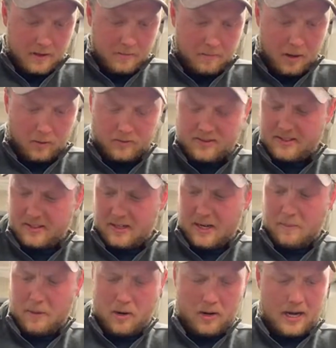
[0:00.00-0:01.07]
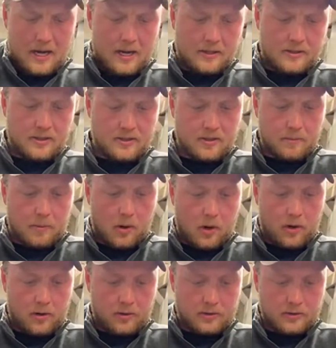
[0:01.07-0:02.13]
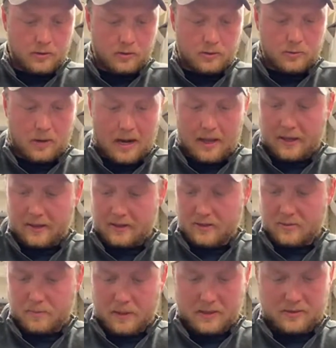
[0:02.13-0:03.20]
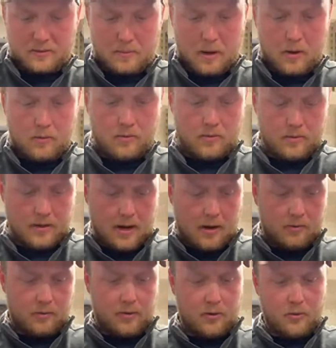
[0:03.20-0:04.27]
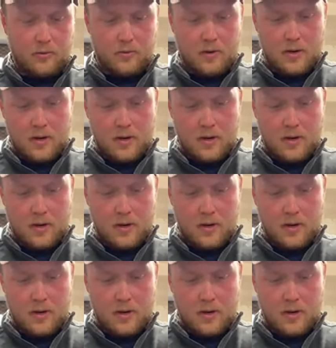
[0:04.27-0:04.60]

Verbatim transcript: About, about eight inches apart or so is what I like to space them out down to.